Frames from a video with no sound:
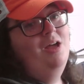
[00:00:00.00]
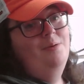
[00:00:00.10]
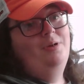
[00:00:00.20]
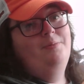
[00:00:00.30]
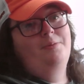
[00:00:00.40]

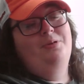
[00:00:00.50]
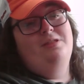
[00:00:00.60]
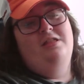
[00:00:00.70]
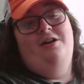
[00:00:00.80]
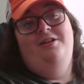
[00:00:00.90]
But I'm going to put
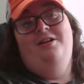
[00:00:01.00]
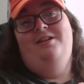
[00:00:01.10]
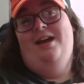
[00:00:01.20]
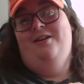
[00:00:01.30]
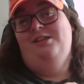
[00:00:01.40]
this out here
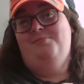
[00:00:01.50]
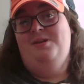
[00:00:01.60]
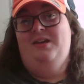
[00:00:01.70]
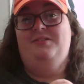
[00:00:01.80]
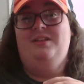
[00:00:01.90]
now just
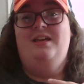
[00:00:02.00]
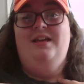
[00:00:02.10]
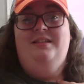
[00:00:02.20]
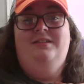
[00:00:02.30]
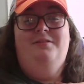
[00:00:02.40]
because
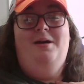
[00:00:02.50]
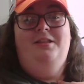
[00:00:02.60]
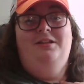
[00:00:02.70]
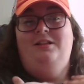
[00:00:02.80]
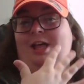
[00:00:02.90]
this is my
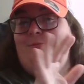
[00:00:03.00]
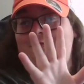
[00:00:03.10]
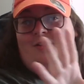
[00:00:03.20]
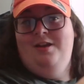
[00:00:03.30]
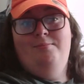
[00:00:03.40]
little claim to
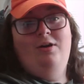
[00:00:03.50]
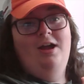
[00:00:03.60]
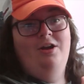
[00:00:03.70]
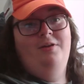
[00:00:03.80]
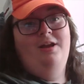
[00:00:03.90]
fame
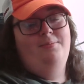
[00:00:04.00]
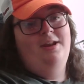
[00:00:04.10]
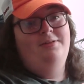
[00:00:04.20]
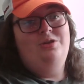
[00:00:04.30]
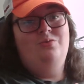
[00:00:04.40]
braggery I'm
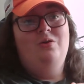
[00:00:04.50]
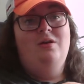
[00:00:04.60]
going to do.